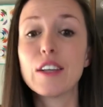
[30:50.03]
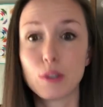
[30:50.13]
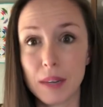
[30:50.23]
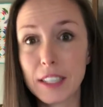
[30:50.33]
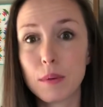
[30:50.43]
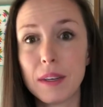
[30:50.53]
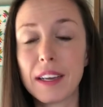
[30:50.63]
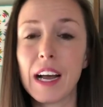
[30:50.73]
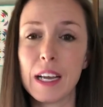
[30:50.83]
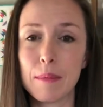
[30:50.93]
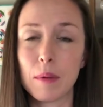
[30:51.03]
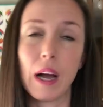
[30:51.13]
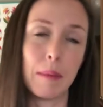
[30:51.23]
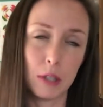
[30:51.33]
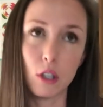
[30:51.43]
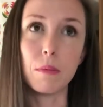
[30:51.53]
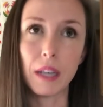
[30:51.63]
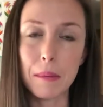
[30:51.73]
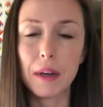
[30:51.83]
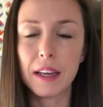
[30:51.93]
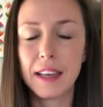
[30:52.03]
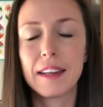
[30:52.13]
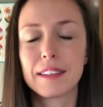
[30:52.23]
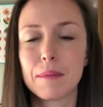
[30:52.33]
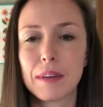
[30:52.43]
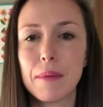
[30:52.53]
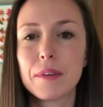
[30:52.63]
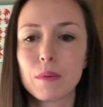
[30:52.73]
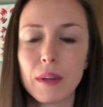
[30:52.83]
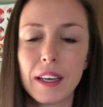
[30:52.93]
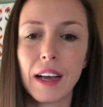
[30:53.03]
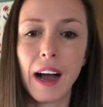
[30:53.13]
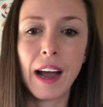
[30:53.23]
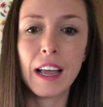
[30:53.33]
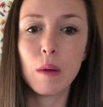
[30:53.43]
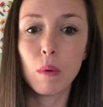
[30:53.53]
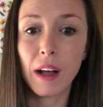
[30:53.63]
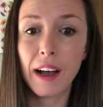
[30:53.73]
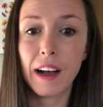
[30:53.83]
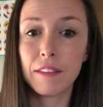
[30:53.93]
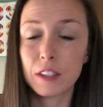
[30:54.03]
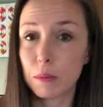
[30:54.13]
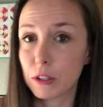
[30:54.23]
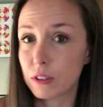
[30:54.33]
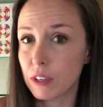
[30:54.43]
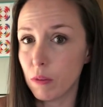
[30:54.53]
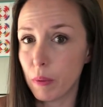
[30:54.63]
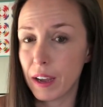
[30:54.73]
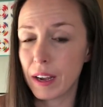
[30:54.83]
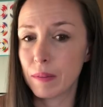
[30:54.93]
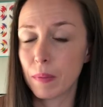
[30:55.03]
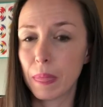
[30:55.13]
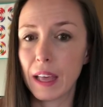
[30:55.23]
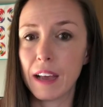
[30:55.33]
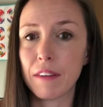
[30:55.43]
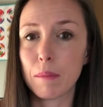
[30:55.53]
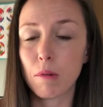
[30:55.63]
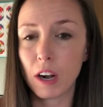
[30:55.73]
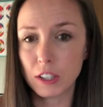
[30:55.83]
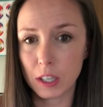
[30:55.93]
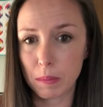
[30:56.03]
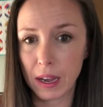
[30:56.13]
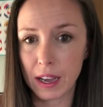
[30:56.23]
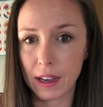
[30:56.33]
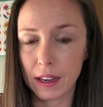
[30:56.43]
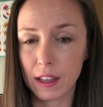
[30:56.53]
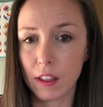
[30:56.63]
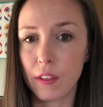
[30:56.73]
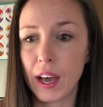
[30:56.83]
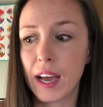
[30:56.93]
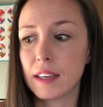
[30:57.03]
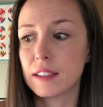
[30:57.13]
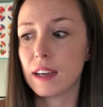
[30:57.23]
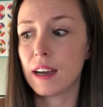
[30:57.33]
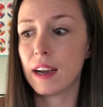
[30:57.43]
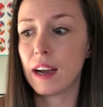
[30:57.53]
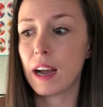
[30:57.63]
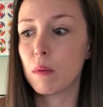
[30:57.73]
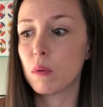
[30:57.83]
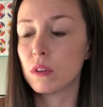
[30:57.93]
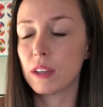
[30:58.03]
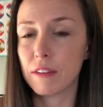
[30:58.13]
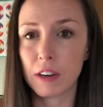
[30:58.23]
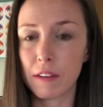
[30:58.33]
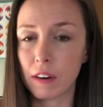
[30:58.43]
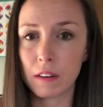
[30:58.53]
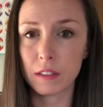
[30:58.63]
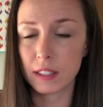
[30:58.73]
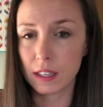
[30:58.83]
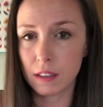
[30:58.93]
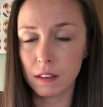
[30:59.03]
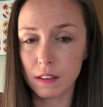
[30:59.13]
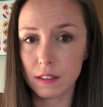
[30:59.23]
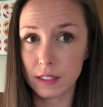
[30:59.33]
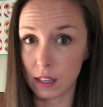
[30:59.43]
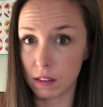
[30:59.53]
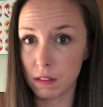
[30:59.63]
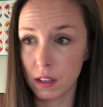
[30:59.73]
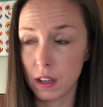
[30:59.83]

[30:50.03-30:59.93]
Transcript: So next week, I'm, I'm assuming I'm going to hit it sometime this week. I will have a special giveaway of a project bag that I will never, ever, ever sell. sell.